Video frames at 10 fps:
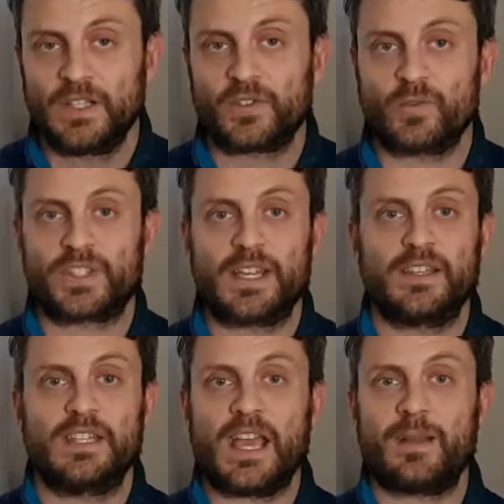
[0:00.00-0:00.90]
so say
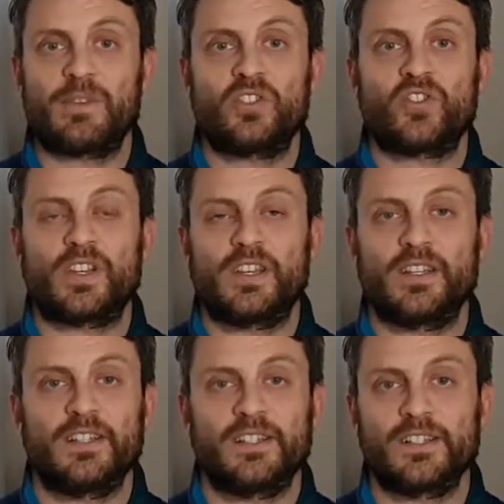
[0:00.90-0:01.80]
the damage
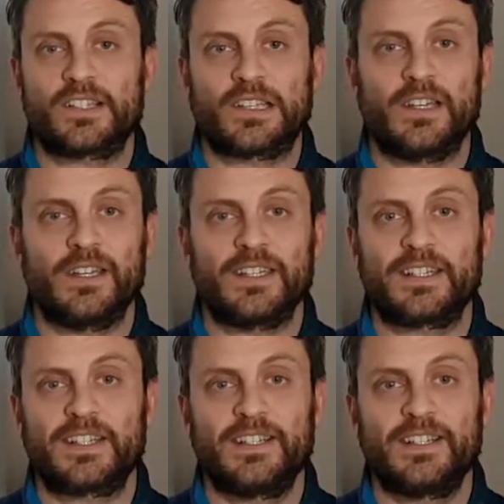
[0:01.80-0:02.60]
is like